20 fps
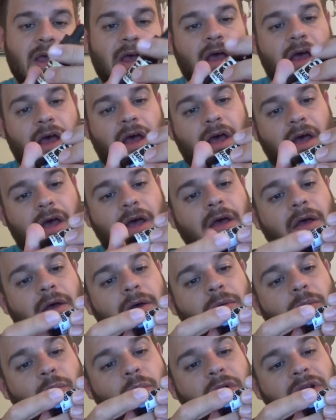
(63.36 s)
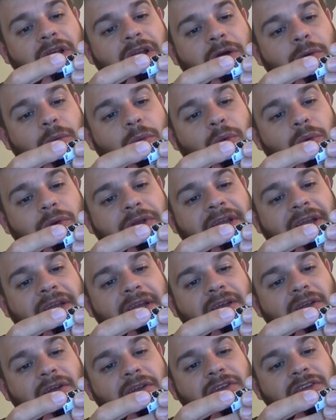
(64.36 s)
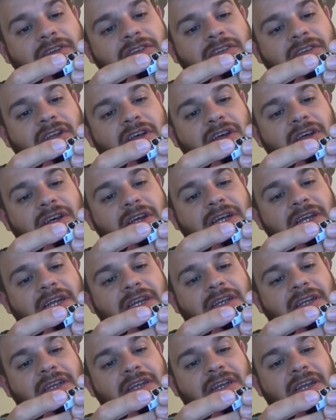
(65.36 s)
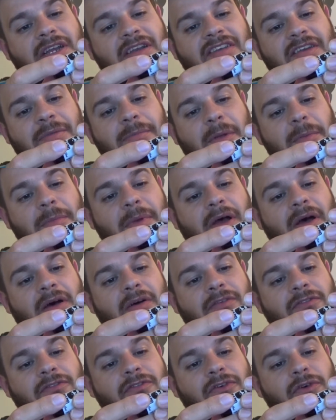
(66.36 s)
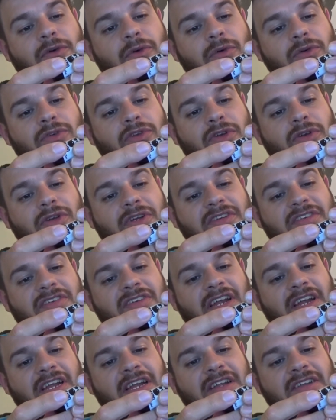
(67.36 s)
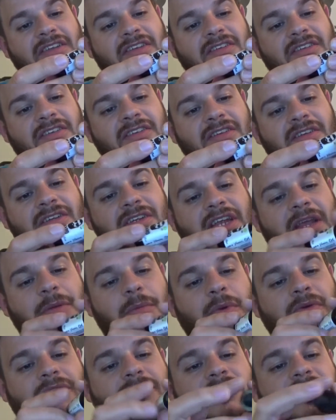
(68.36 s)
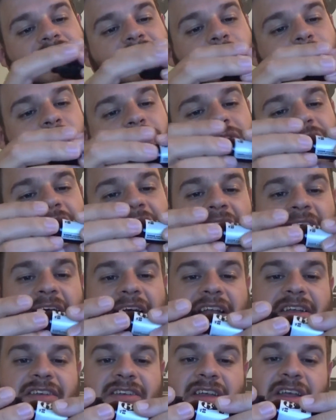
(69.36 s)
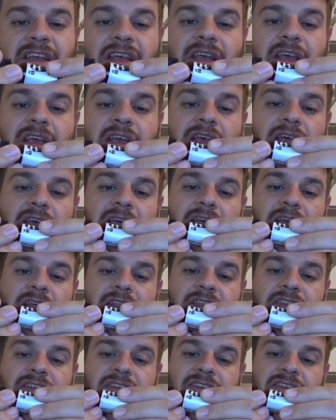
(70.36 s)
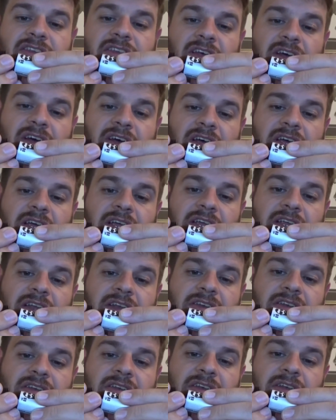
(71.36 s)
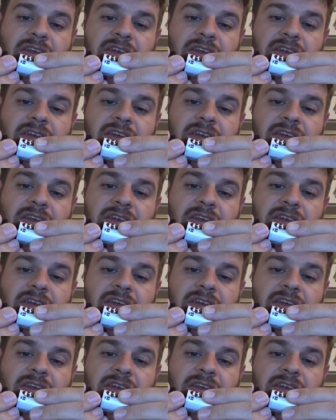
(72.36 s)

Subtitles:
that. One little warning on the side: nicotine may be harmful, do not ingest, keep away from children. And this side